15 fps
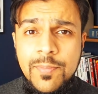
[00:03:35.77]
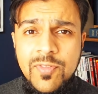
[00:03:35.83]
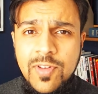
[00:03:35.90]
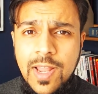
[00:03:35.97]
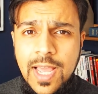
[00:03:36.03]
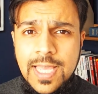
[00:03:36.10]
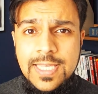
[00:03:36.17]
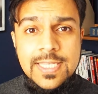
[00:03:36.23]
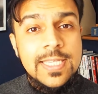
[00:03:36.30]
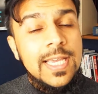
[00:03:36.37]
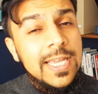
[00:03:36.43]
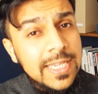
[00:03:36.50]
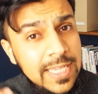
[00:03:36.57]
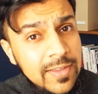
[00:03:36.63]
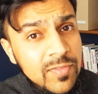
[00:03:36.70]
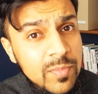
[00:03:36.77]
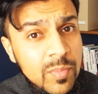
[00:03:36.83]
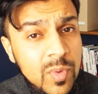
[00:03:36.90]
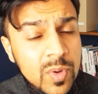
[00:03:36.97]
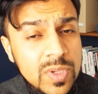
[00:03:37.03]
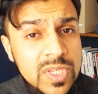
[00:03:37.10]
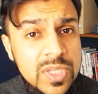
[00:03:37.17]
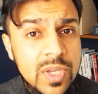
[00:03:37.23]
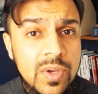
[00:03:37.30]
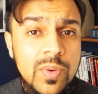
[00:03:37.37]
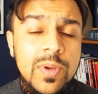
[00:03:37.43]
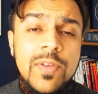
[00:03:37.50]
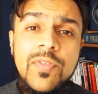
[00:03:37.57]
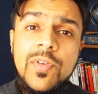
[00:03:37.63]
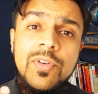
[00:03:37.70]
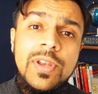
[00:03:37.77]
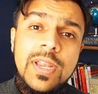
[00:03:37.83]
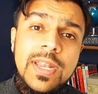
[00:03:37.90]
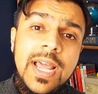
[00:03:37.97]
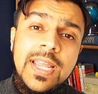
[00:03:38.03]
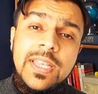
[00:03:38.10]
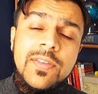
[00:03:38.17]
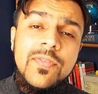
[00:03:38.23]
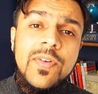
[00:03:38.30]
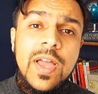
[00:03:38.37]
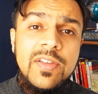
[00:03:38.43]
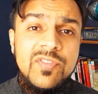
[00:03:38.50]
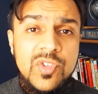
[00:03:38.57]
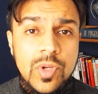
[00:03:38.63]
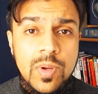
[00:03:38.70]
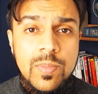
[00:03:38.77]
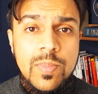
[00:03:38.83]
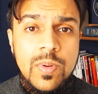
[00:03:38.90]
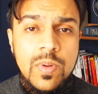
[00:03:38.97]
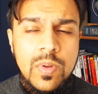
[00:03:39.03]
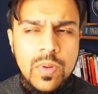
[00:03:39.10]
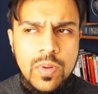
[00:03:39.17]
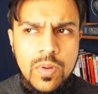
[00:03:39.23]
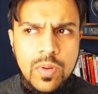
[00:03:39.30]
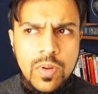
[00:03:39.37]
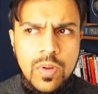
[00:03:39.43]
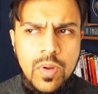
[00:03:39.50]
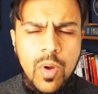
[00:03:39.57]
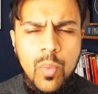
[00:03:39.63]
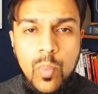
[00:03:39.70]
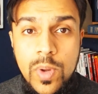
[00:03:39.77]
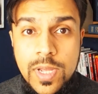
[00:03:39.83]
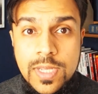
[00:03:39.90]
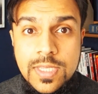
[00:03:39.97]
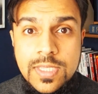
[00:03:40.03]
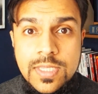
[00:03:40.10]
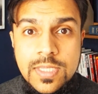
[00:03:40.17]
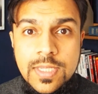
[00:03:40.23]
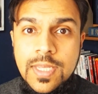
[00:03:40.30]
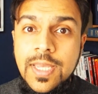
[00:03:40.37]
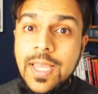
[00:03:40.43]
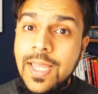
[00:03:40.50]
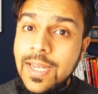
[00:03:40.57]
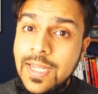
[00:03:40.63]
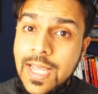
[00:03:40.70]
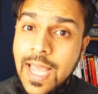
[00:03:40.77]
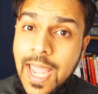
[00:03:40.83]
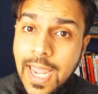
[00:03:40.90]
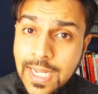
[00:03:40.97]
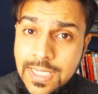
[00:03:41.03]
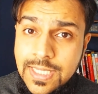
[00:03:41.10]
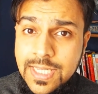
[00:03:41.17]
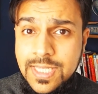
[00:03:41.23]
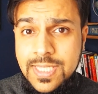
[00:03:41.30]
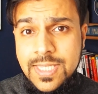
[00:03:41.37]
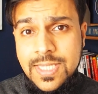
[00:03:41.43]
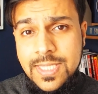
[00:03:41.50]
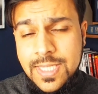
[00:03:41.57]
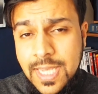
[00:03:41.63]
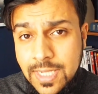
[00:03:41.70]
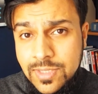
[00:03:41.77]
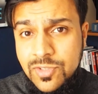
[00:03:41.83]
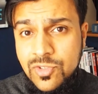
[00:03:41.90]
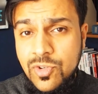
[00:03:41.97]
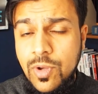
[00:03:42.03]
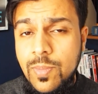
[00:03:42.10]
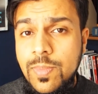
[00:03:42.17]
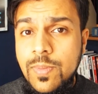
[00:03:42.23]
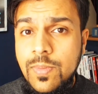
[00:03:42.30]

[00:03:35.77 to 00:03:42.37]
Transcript: flies, and even more so if you're in a 9-to-5 job, or worse, in an 8-to-6 job.